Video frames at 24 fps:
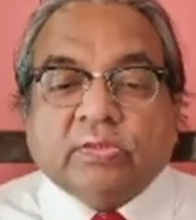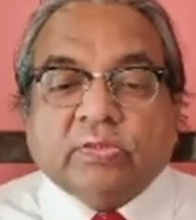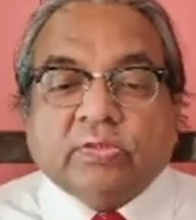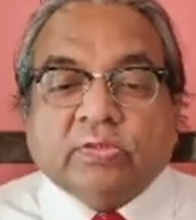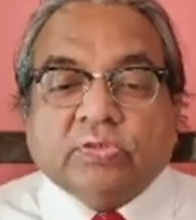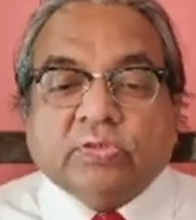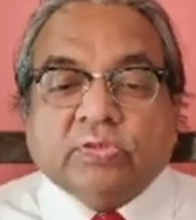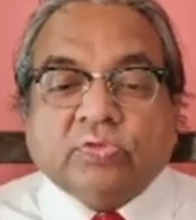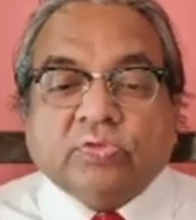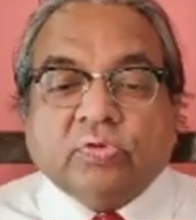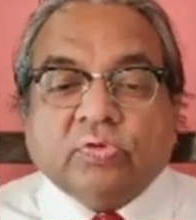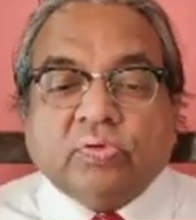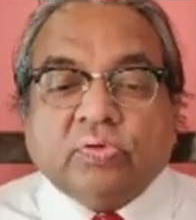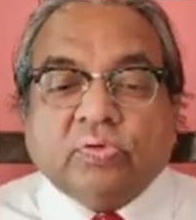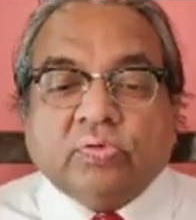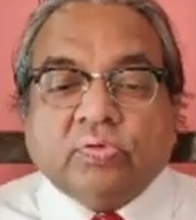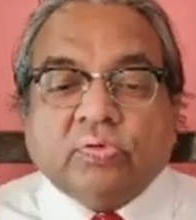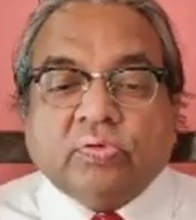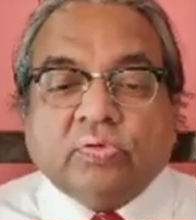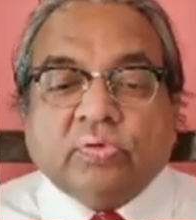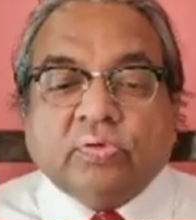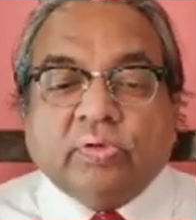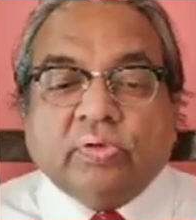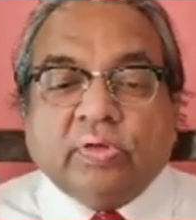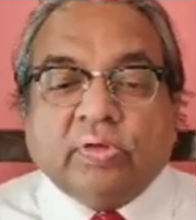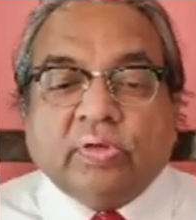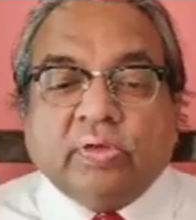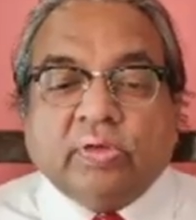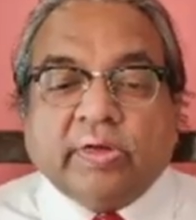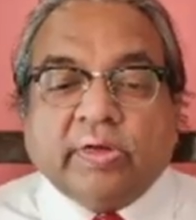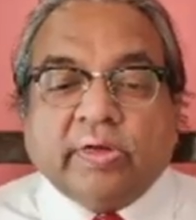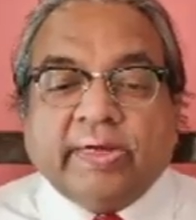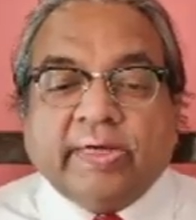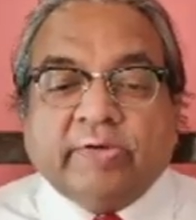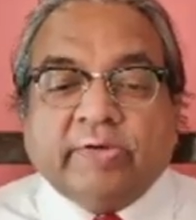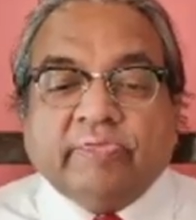So
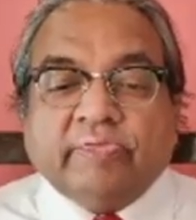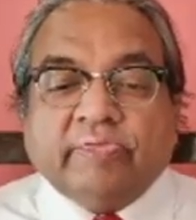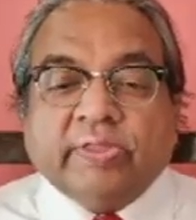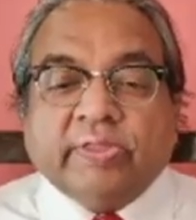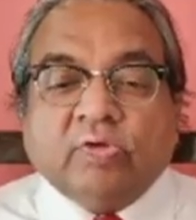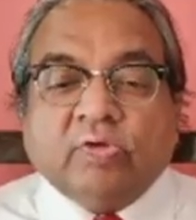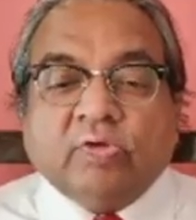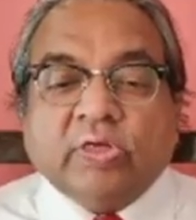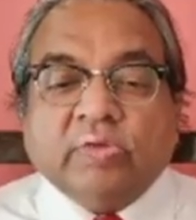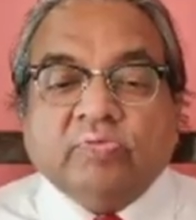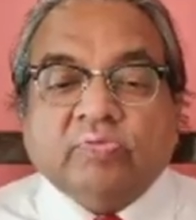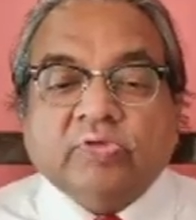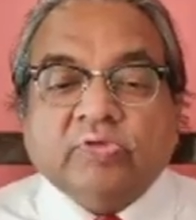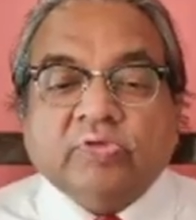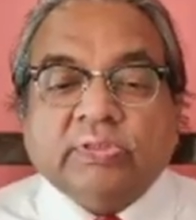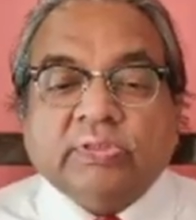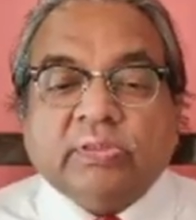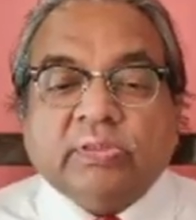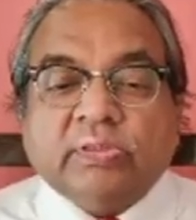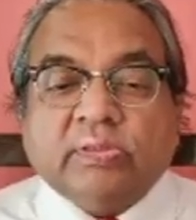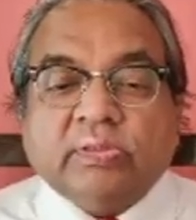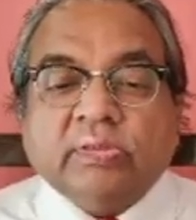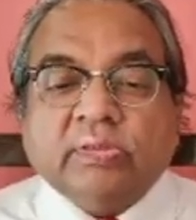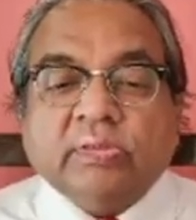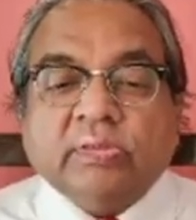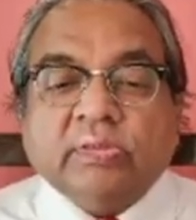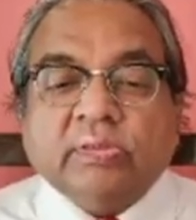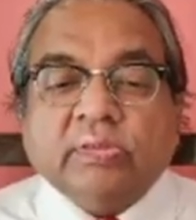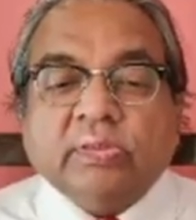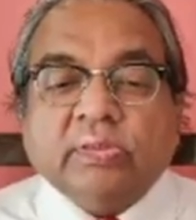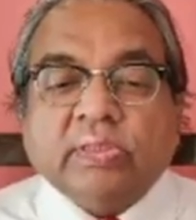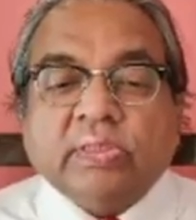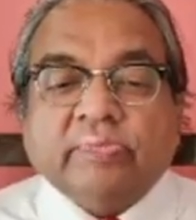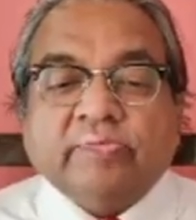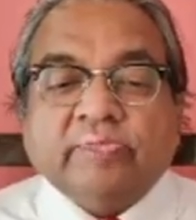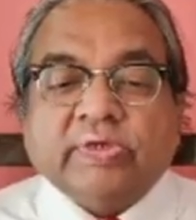rate without diffusion
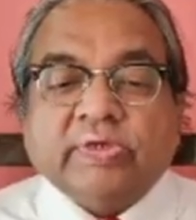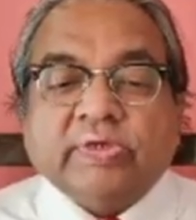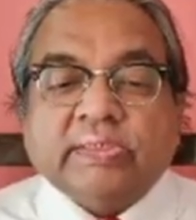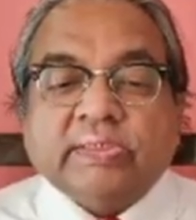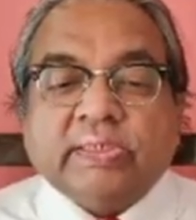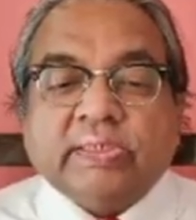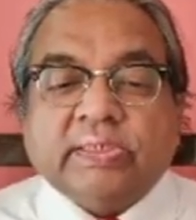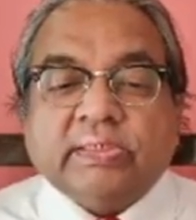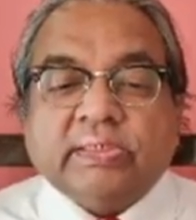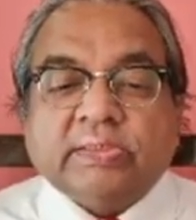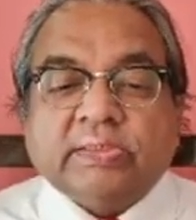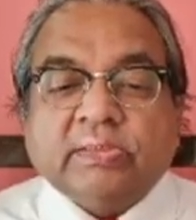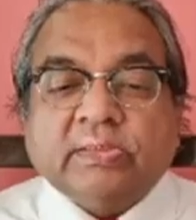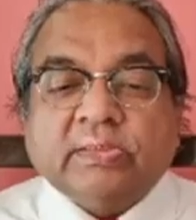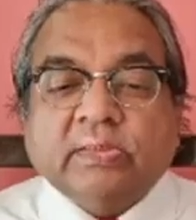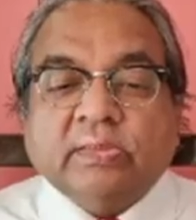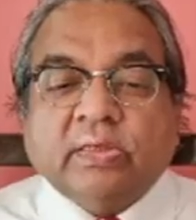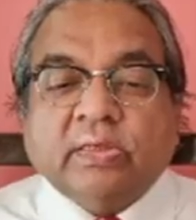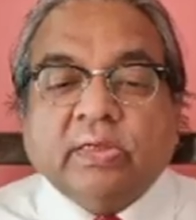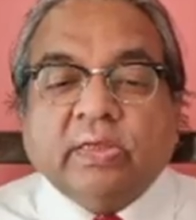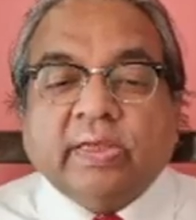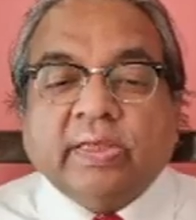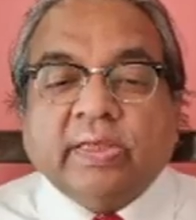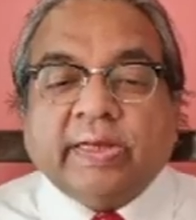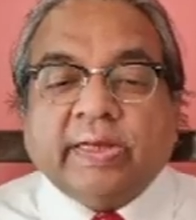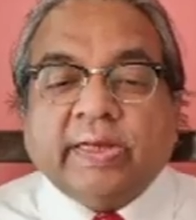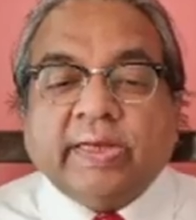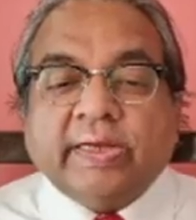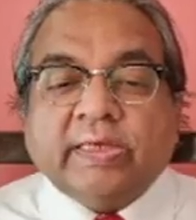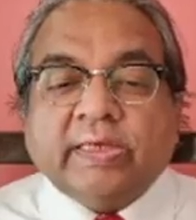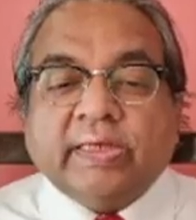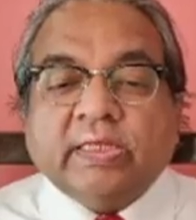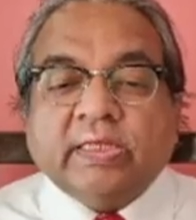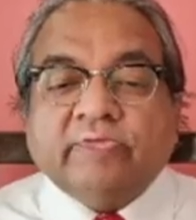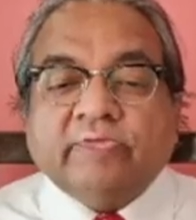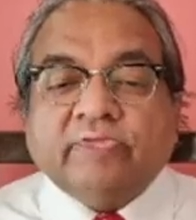represents
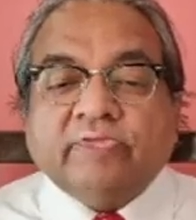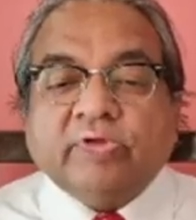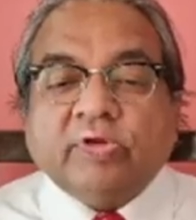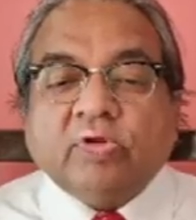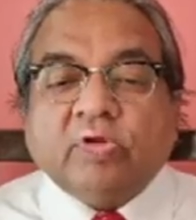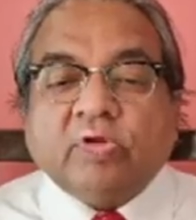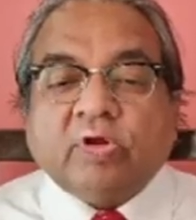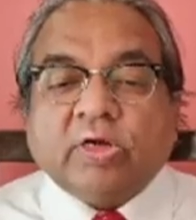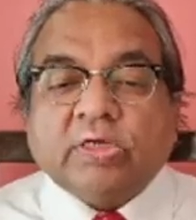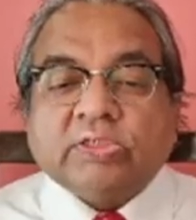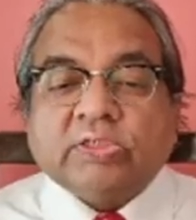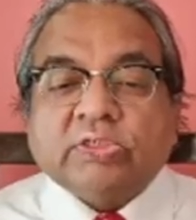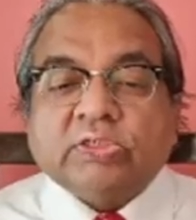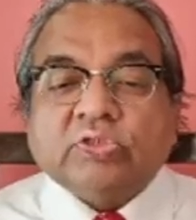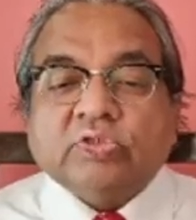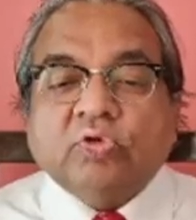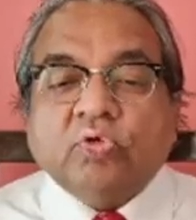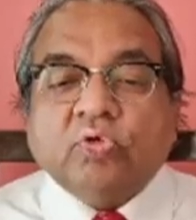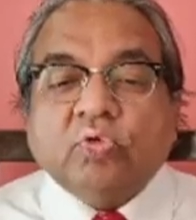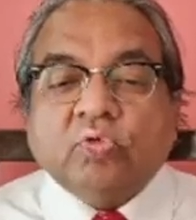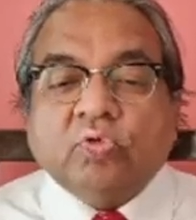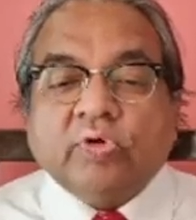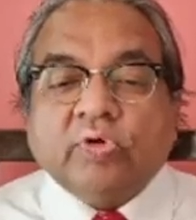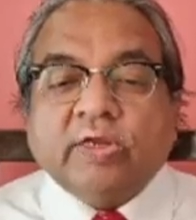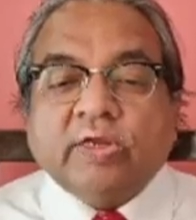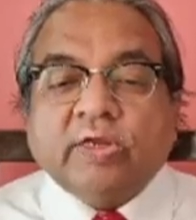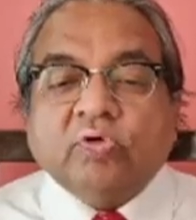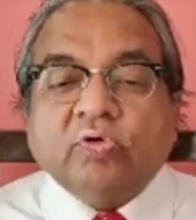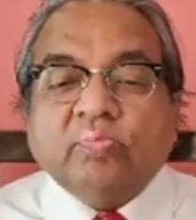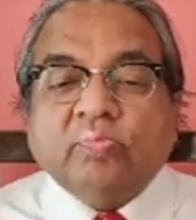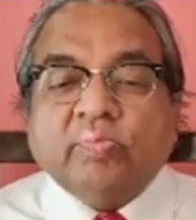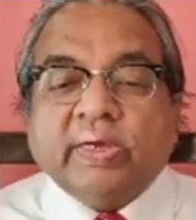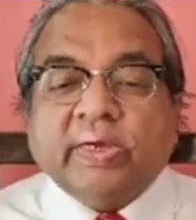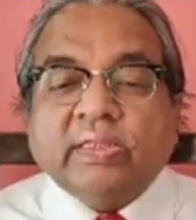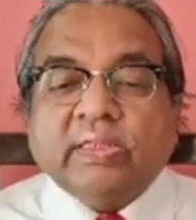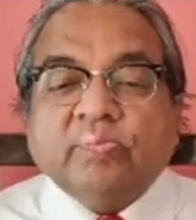rate if not slowed
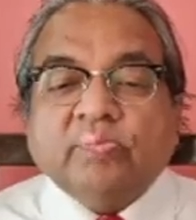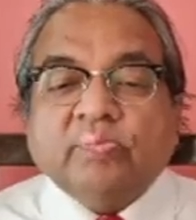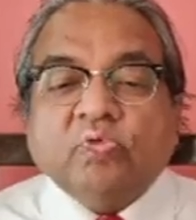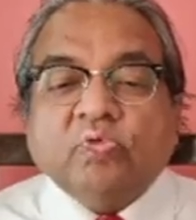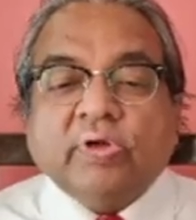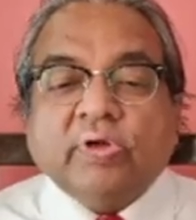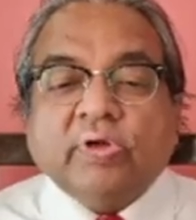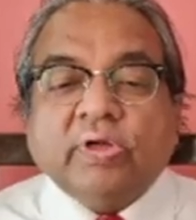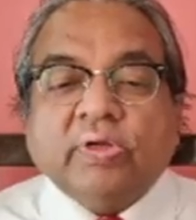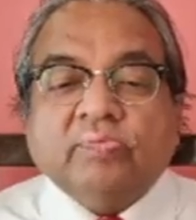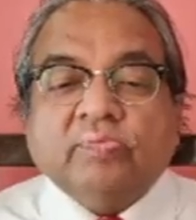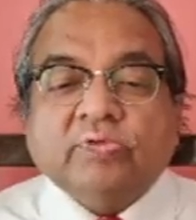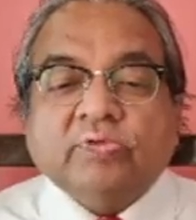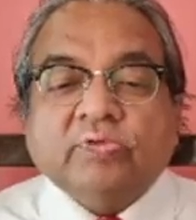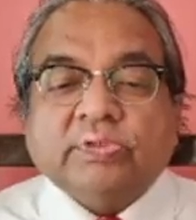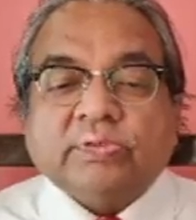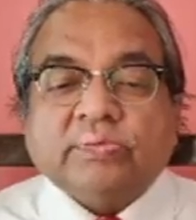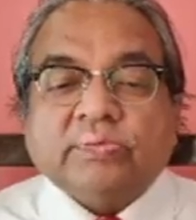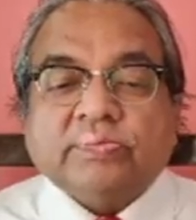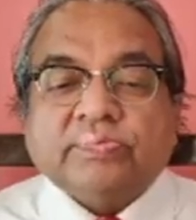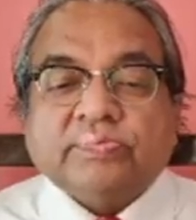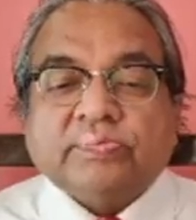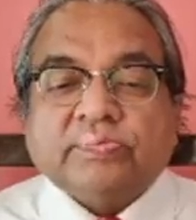down by the pore diffusion,